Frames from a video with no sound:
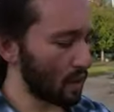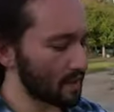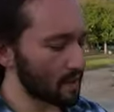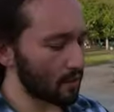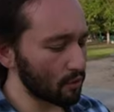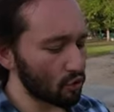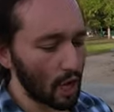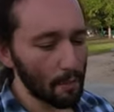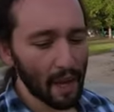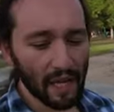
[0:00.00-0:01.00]
One subtle
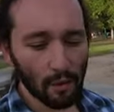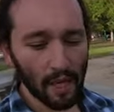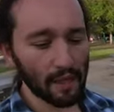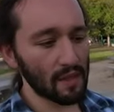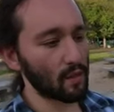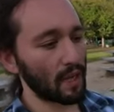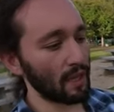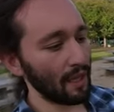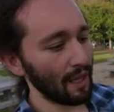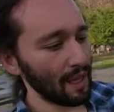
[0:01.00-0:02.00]
drawback about this
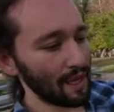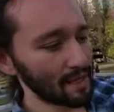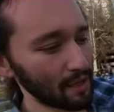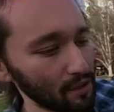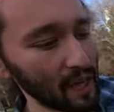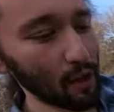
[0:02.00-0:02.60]
ring is that you